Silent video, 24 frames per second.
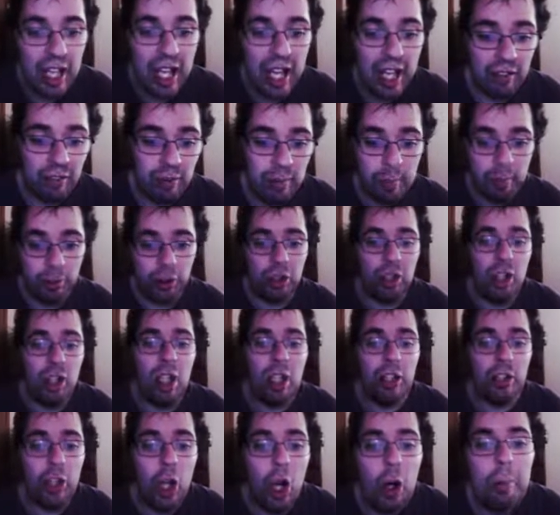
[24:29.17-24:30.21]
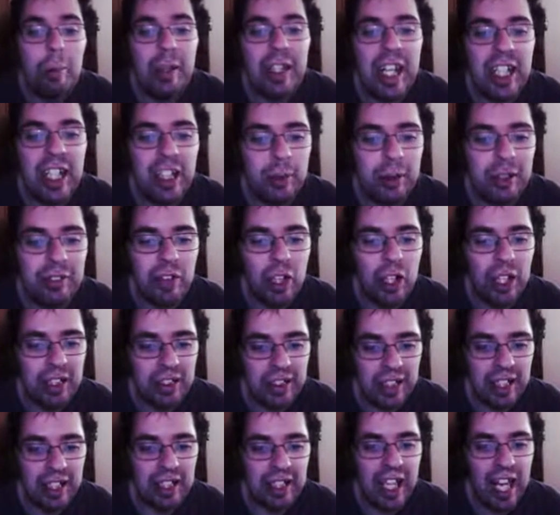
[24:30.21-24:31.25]
And remember, low pH means very
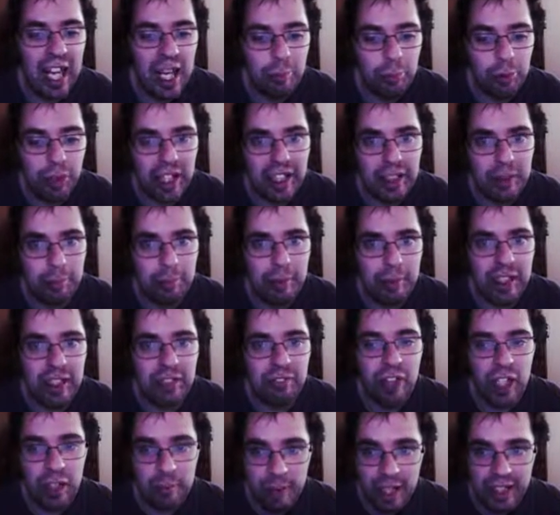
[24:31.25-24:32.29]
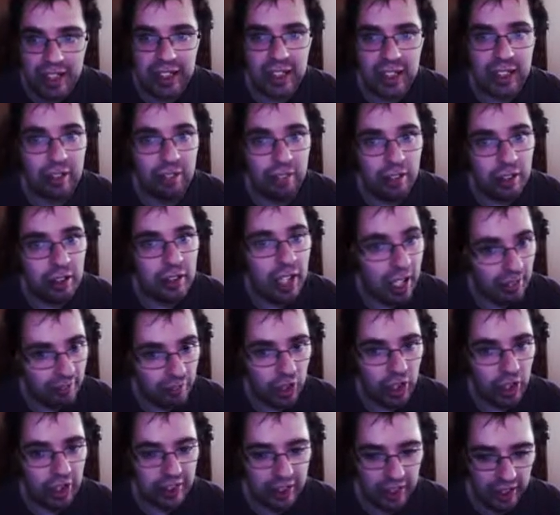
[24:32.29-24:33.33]
acidic, high pH means very basic, not
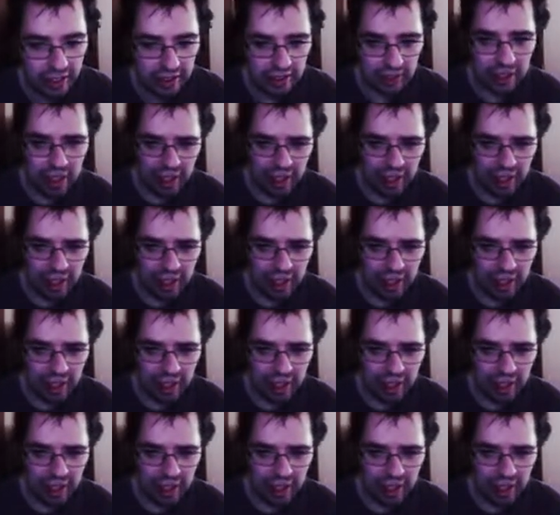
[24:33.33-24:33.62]
very acidic.